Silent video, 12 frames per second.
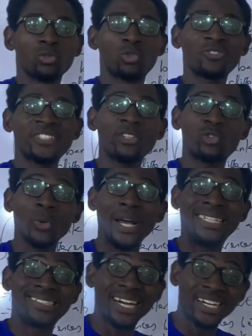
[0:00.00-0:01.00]
settle a
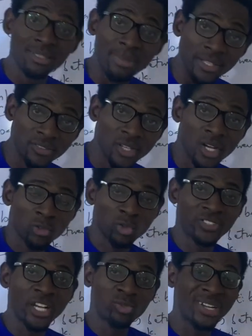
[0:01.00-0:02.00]
disagreement, to
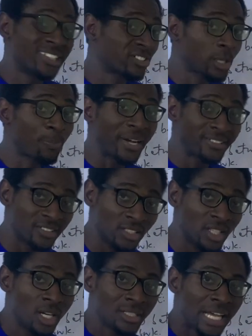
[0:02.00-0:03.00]
settle a discrepancy.
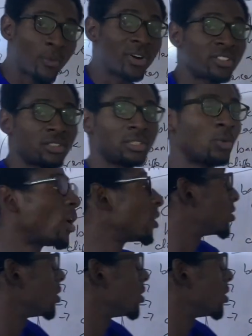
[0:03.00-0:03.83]
That's what